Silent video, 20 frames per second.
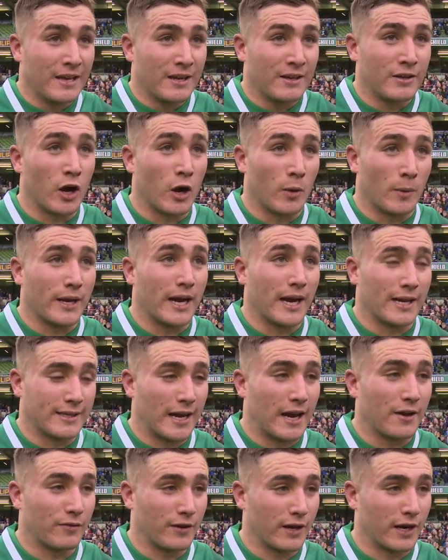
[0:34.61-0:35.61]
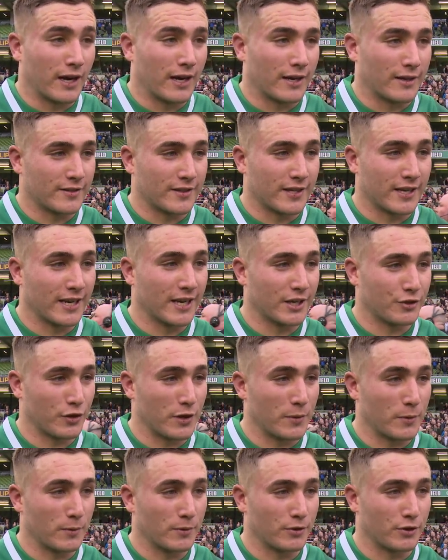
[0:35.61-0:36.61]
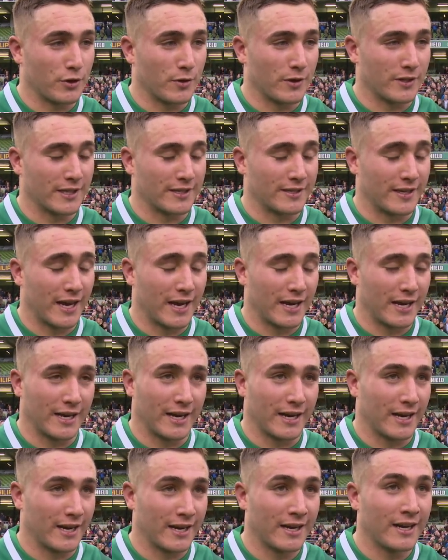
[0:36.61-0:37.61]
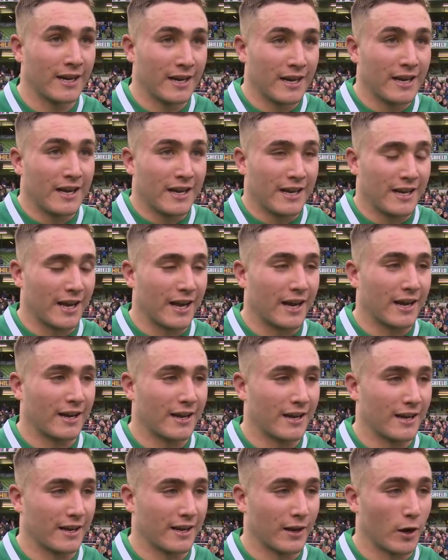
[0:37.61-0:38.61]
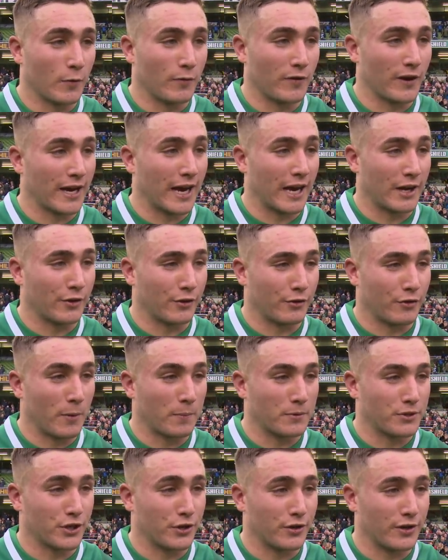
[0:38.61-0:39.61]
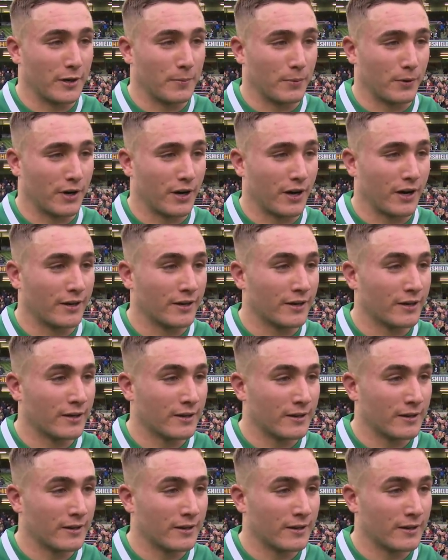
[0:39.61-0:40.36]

No, but yeah, definitely. Like, it's a dream come true, as I said, and yeah, hopefully I get another opportunity to put it on.